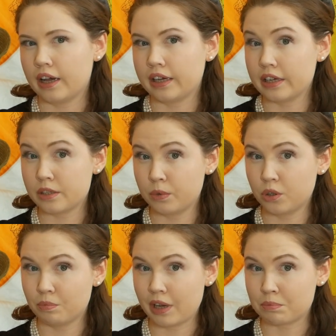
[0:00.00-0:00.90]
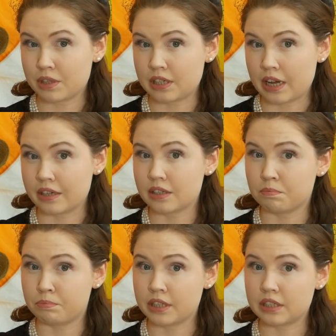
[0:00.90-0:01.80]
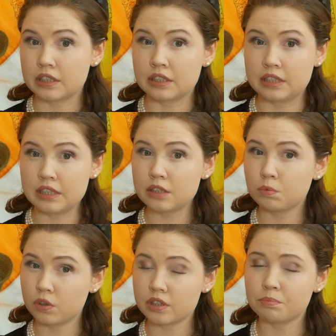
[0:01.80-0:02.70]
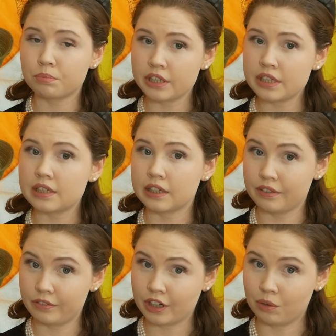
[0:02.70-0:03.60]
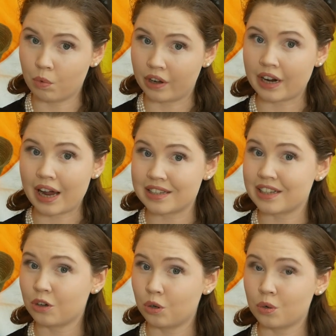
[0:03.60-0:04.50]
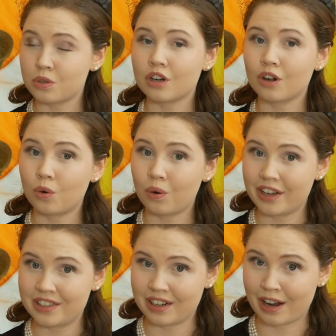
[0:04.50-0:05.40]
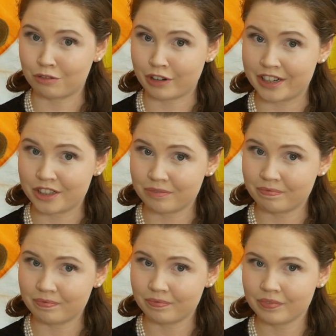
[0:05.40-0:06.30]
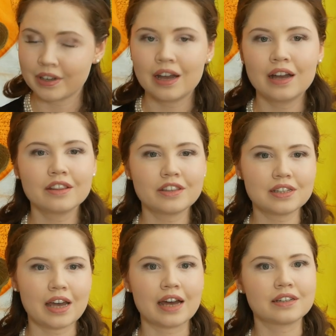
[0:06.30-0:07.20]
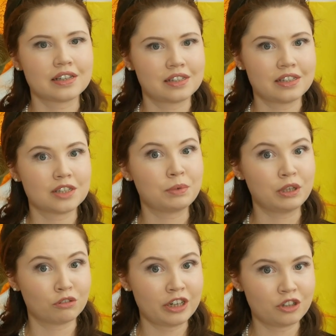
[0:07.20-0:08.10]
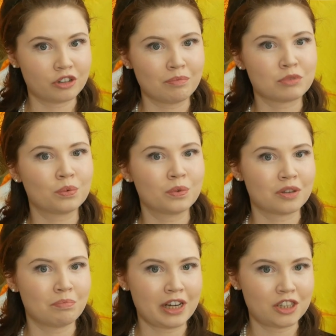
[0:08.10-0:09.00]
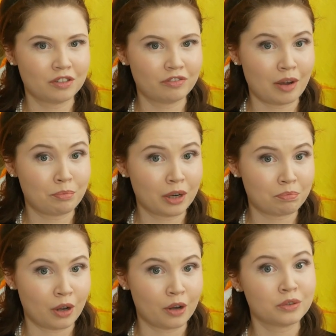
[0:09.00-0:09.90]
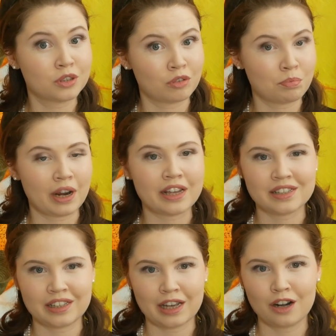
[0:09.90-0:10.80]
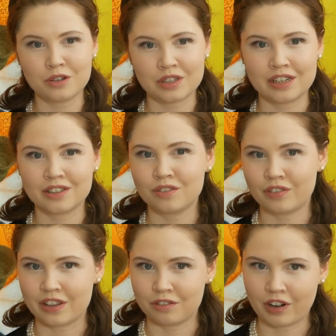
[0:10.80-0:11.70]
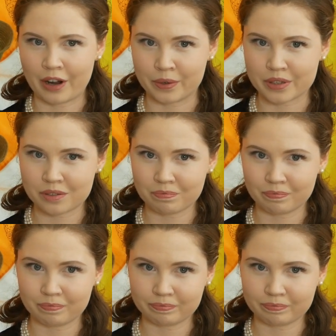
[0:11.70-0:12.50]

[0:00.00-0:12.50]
I guess we all make mistakes, but this was a pretty significant one as it caused quite an outrage. This hat has since been retrimmed with a matching fabric bow to replace the yellow-centred feather flowers.